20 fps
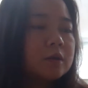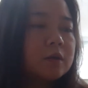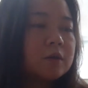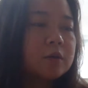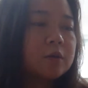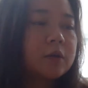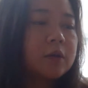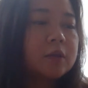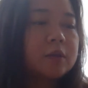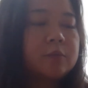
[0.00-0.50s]

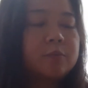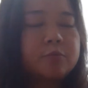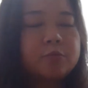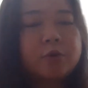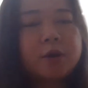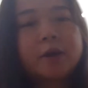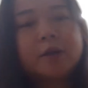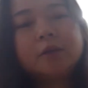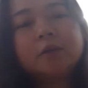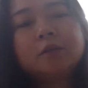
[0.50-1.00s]
Okay, the
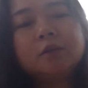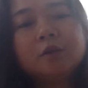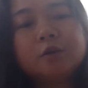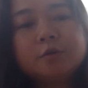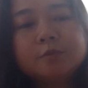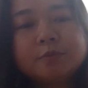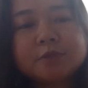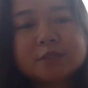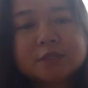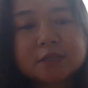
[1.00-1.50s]
parietal
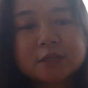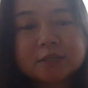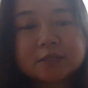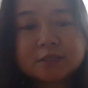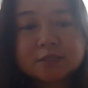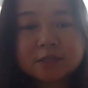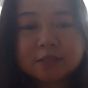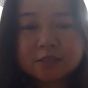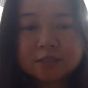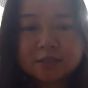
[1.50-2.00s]
lobe is skin
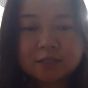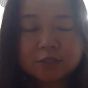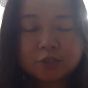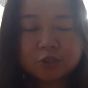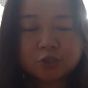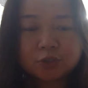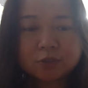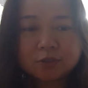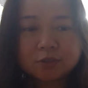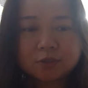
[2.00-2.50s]

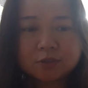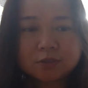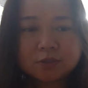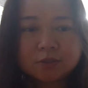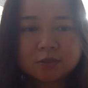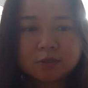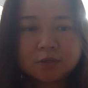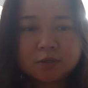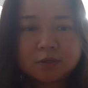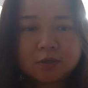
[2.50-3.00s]
sensations.
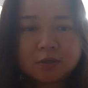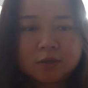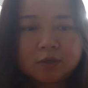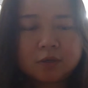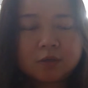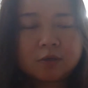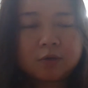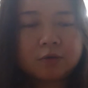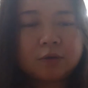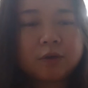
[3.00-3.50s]

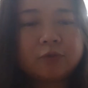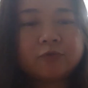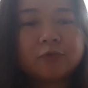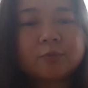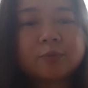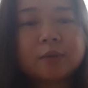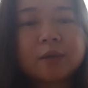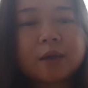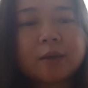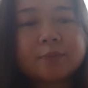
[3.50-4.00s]
Okay, from
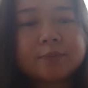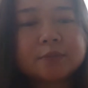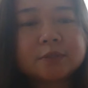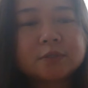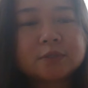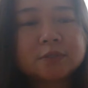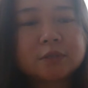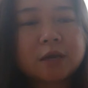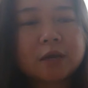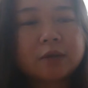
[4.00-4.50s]
the
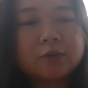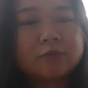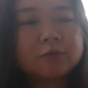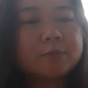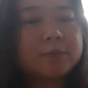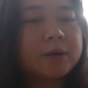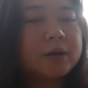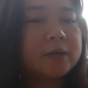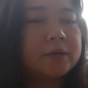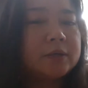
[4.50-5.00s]
opposite side of the
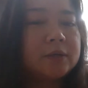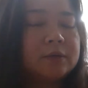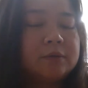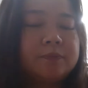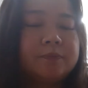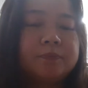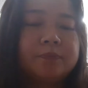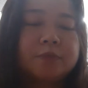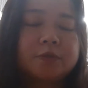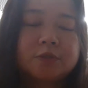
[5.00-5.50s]
body.
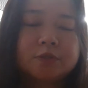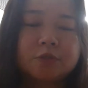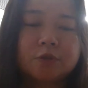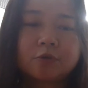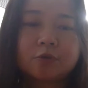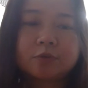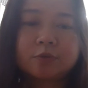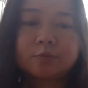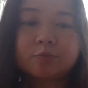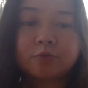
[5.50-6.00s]

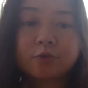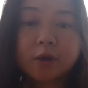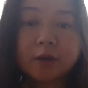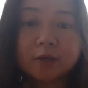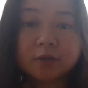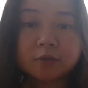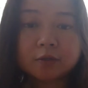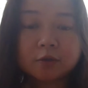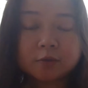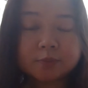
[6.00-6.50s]
So the
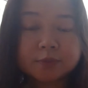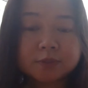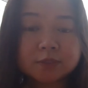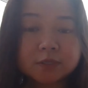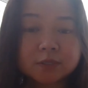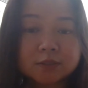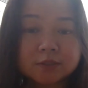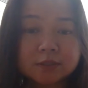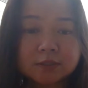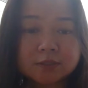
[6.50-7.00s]
parietal lobe is
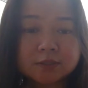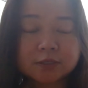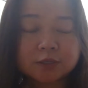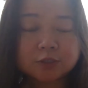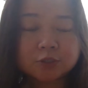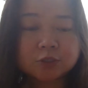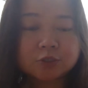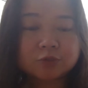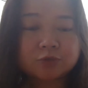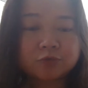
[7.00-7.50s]
skin
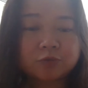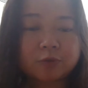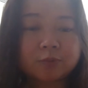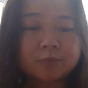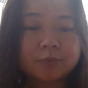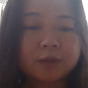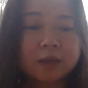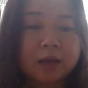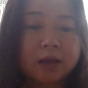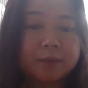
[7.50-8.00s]
sensations from
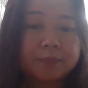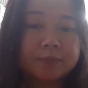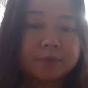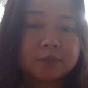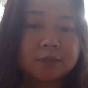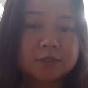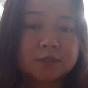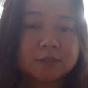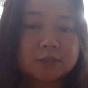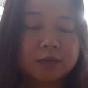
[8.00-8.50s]
the
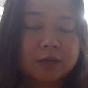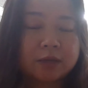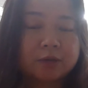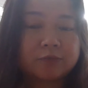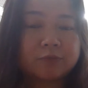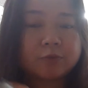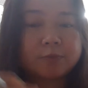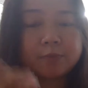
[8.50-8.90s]
opposite side of the